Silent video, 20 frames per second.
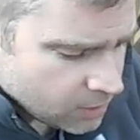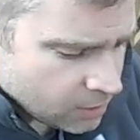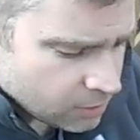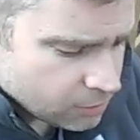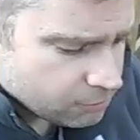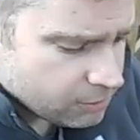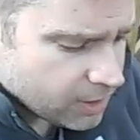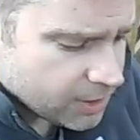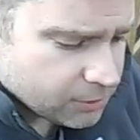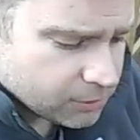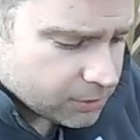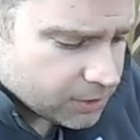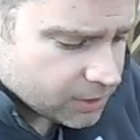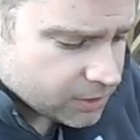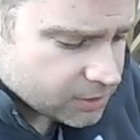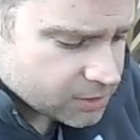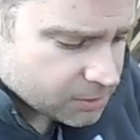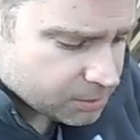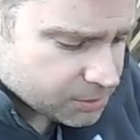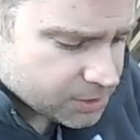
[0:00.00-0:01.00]
The red
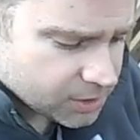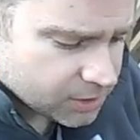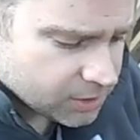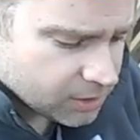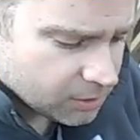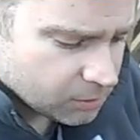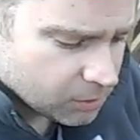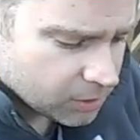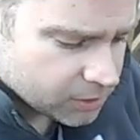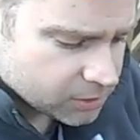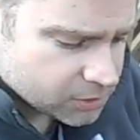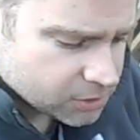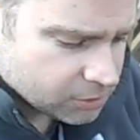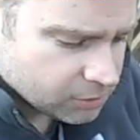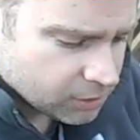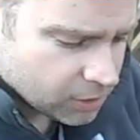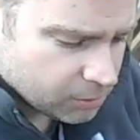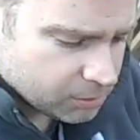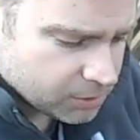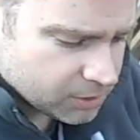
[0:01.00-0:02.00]
onions I particularly wanted to
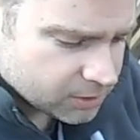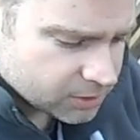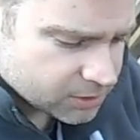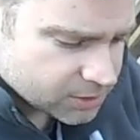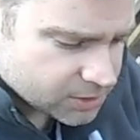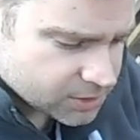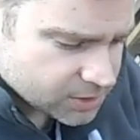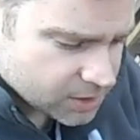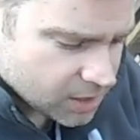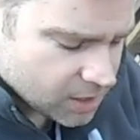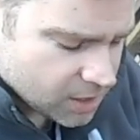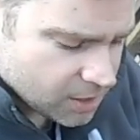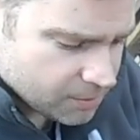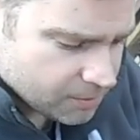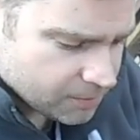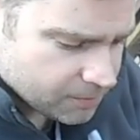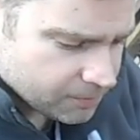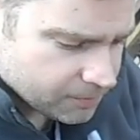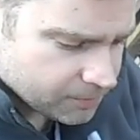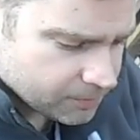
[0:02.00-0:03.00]
grow because
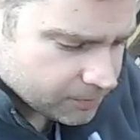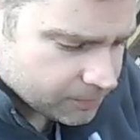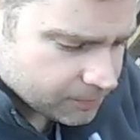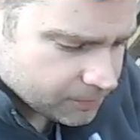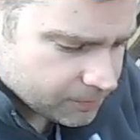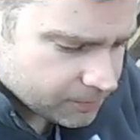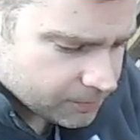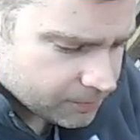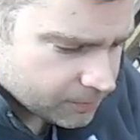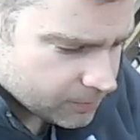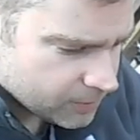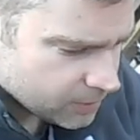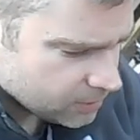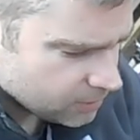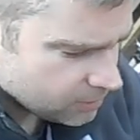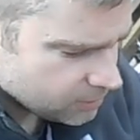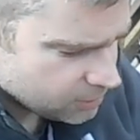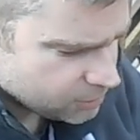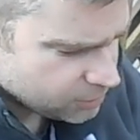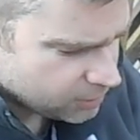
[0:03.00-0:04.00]

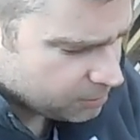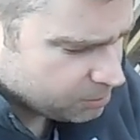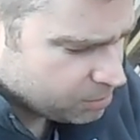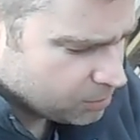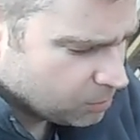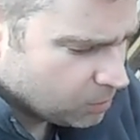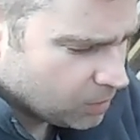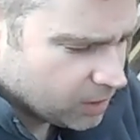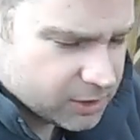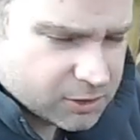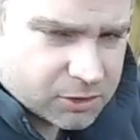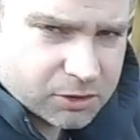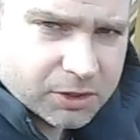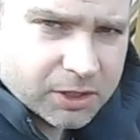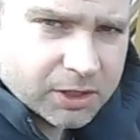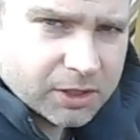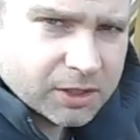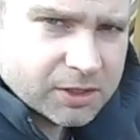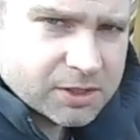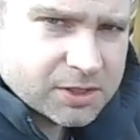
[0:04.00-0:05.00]
you try and put white
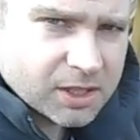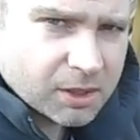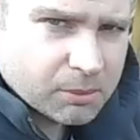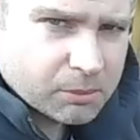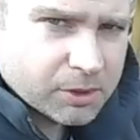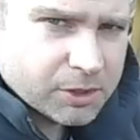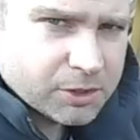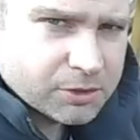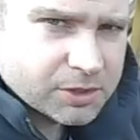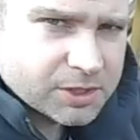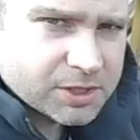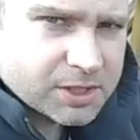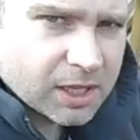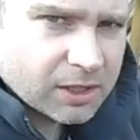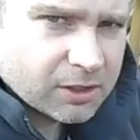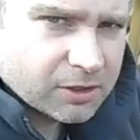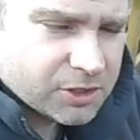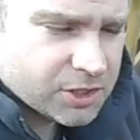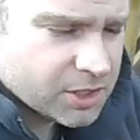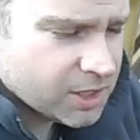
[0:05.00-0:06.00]
onion in a sandwich or a
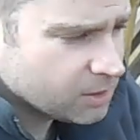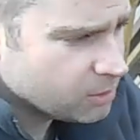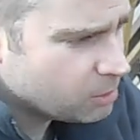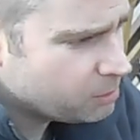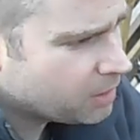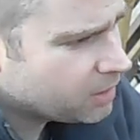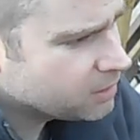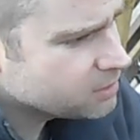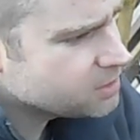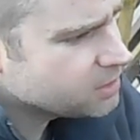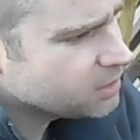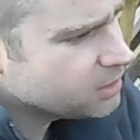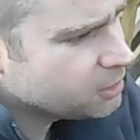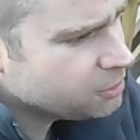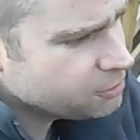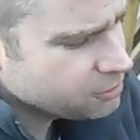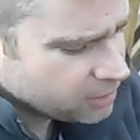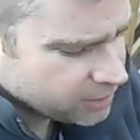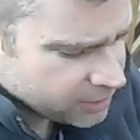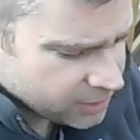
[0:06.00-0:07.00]
salad, you know about it, you're
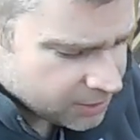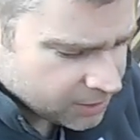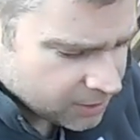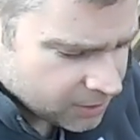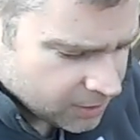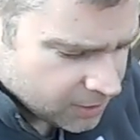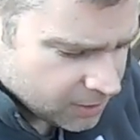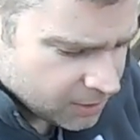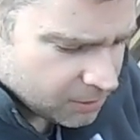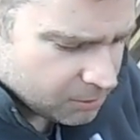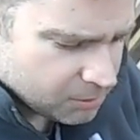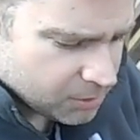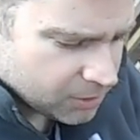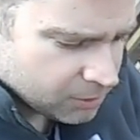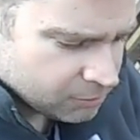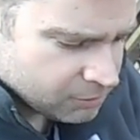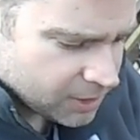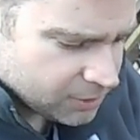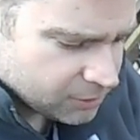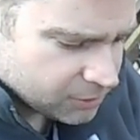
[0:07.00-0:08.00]
crying. But
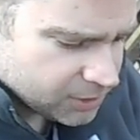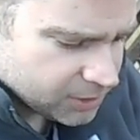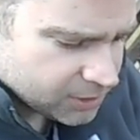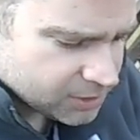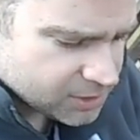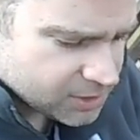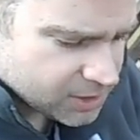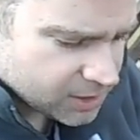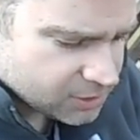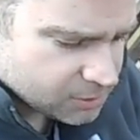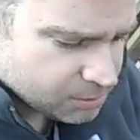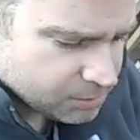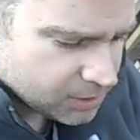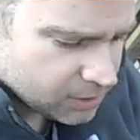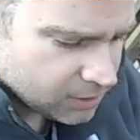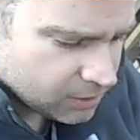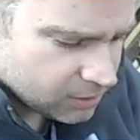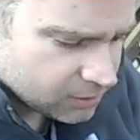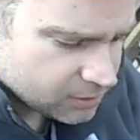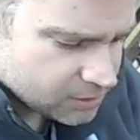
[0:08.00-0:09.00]
the red onions tend to be a
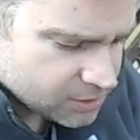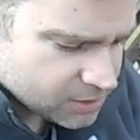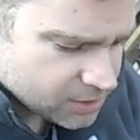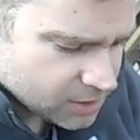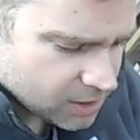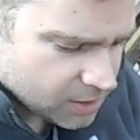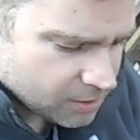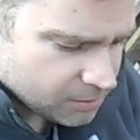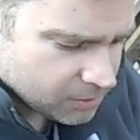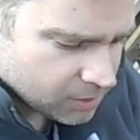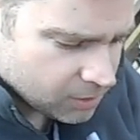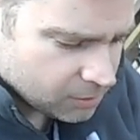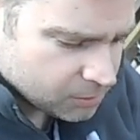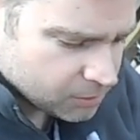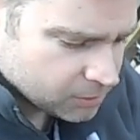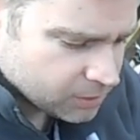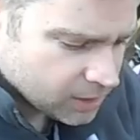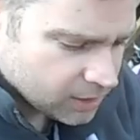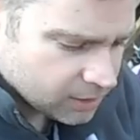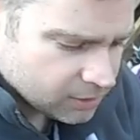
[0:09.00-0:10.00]
lot
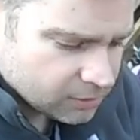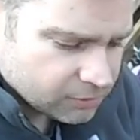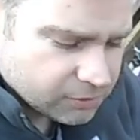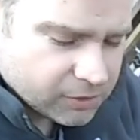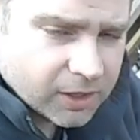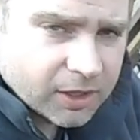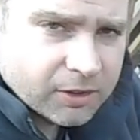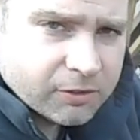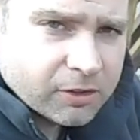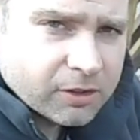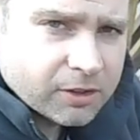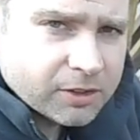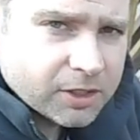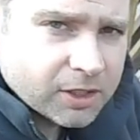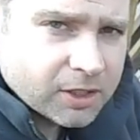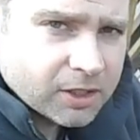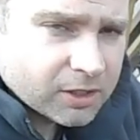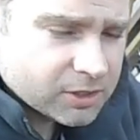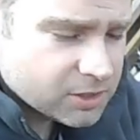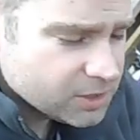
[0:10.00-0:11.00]
more delicate flavour, and you
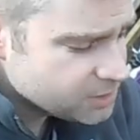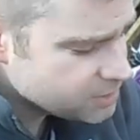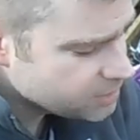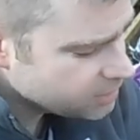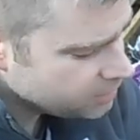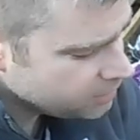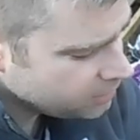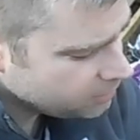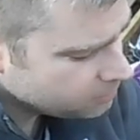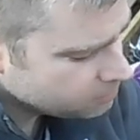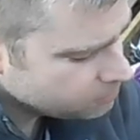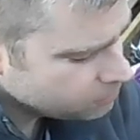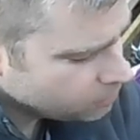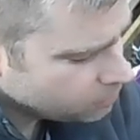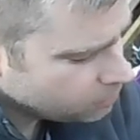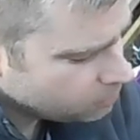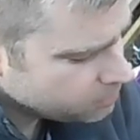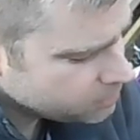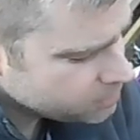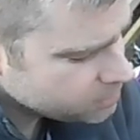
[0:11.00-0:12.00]
can actually sit and eat them
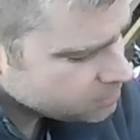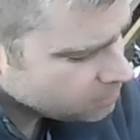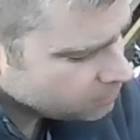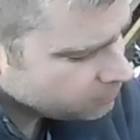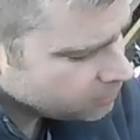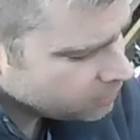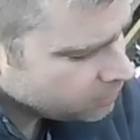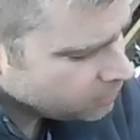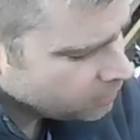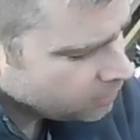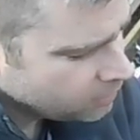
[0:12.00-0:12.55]
raw, which is lovely.